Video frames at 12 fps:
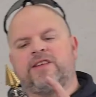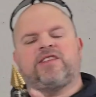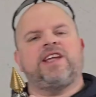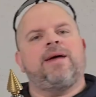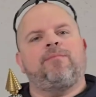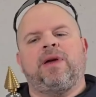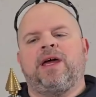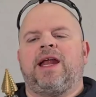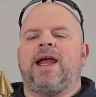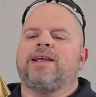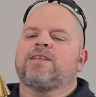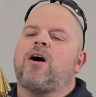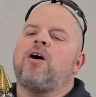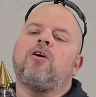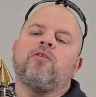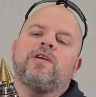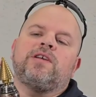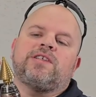The step bit has
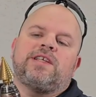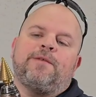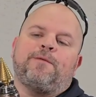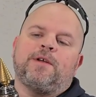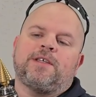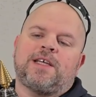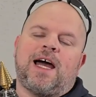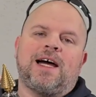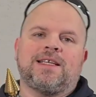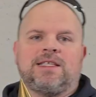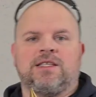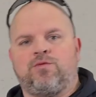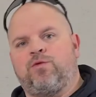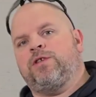all these different sizes.